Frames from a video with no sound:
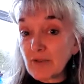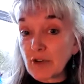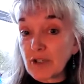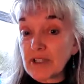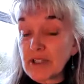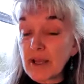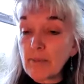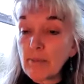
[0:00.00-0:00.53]
for
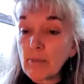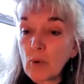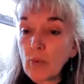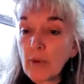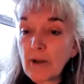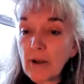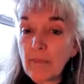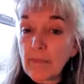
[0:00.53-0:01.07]
example,
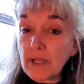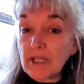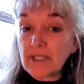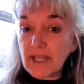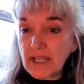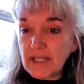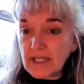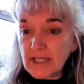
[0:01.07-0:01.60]
when I
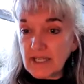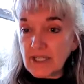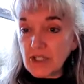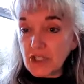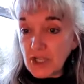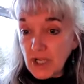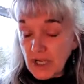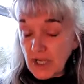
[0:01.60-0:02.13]
meditate
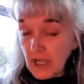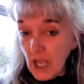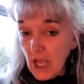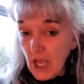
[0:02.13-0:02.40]
each day,